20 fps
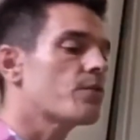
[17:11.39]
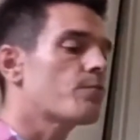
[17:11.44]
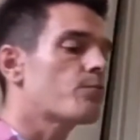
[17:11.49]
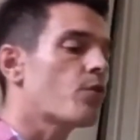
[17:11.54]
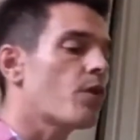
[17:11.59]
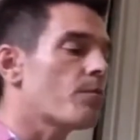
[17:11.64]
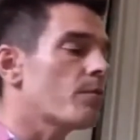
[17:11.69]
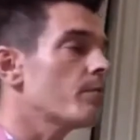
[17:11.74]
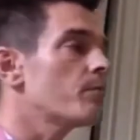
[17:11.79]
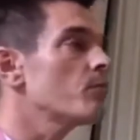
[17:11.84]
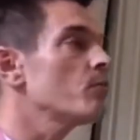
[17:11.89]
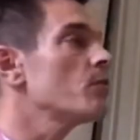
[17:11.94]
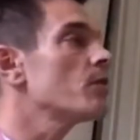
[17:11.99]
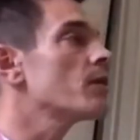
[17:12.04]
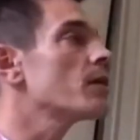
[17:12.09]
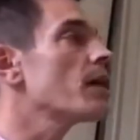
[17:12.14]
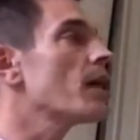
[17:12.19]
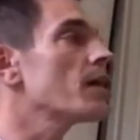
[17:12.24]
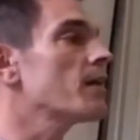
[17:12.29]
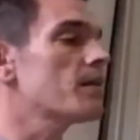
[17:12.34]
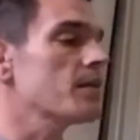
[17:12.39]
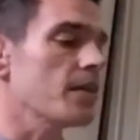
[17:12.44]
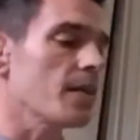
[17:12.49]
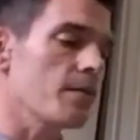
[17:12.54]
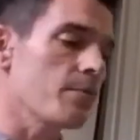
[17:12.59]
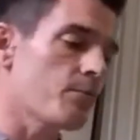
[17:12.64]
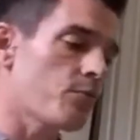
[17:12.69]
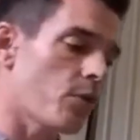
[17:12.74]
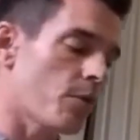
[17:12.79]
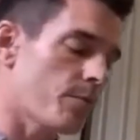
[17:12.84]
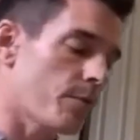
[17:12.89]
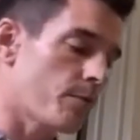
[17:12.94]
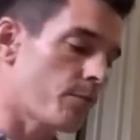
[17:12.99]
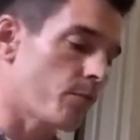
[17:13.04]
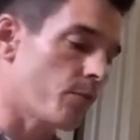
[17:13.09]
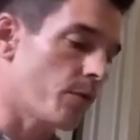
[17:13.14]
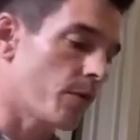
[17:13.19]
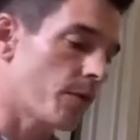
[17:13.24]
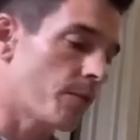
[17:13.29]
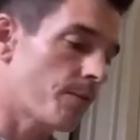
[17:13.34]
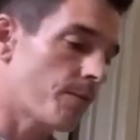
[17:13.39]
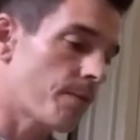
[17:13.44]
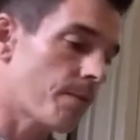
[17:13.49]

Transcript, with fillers: the proper book and the improper book.